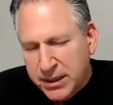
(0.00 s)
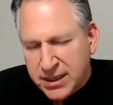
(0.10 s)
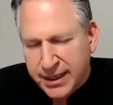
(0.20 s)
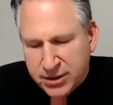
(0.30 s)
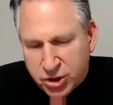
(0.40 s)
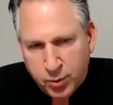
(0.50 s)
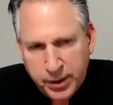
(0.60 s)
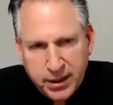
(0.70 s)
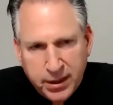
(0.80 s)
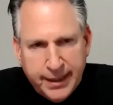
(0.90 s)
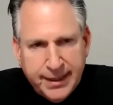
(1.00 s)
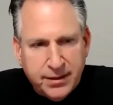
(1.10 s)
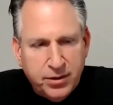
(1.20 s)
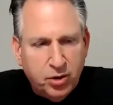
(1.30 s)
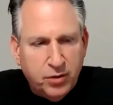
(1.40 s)
months into it, I
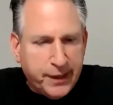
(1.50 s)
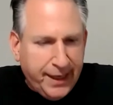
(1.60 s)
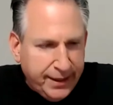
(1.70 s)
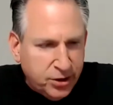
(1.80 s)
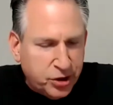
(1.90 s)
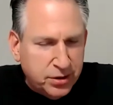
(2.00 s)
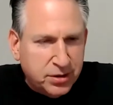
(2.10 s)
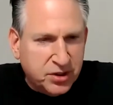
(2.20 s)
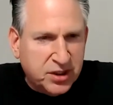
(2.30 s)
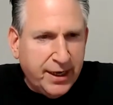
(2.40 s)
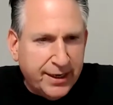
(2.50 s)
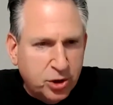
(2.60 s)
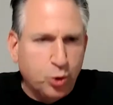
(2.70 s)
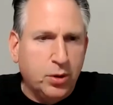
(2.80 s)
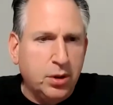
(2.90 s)
get a notification to
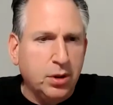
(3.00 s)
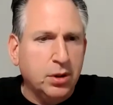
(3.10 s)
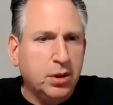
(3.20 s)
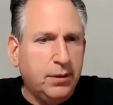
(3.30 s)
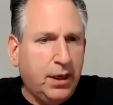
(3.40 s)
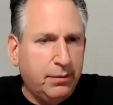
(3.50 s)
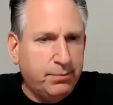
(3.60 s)
schedule uh,